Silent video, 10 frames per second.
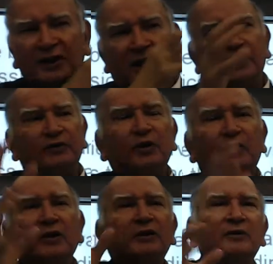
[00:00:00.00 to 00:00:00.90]
So what
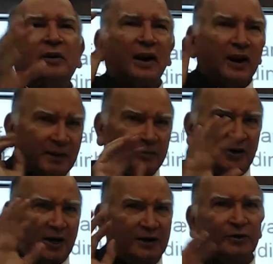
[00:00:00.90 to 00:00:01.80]
I am trying to
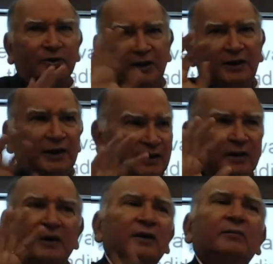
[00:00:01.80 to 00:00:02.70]
say, and
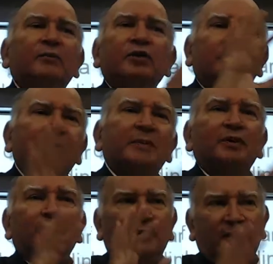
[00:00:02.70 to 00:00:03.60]
most people don't
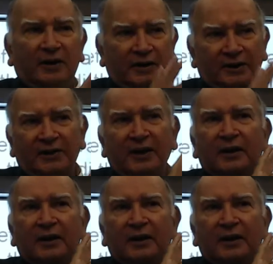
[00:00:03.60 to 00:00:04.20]
understand,